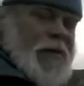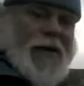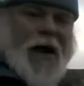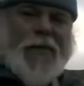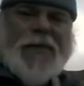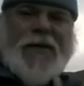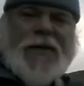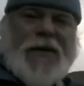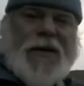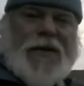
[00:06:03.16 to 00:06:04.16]
stops
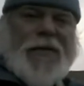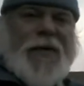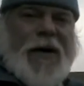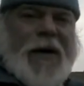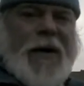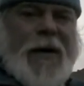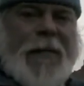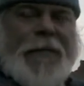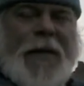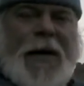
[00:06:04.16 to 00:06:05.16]
to see some very
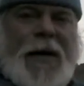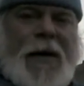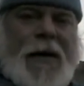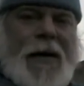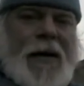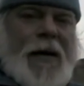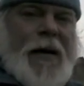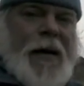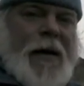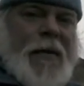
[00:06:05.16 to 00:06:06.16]

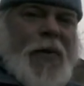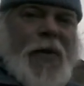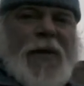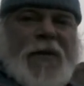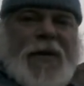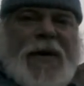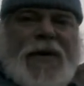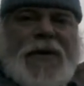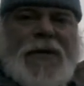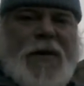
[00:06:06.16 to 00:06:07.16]
uh, important
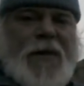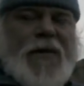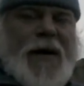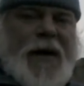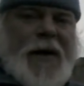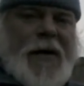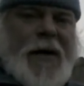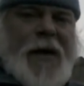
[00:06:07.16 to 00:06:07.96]
features that we find here at